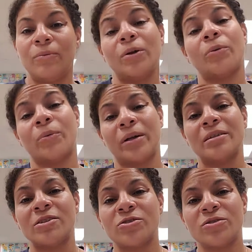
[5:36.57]
we don't want
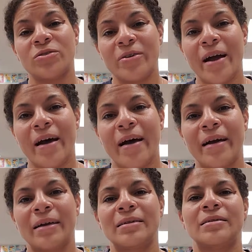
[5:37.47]
to
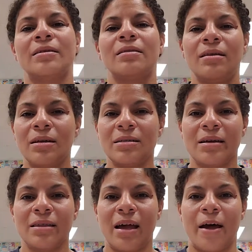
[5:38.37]
distract, things
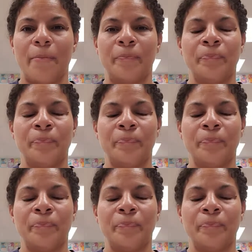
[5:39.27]
like that.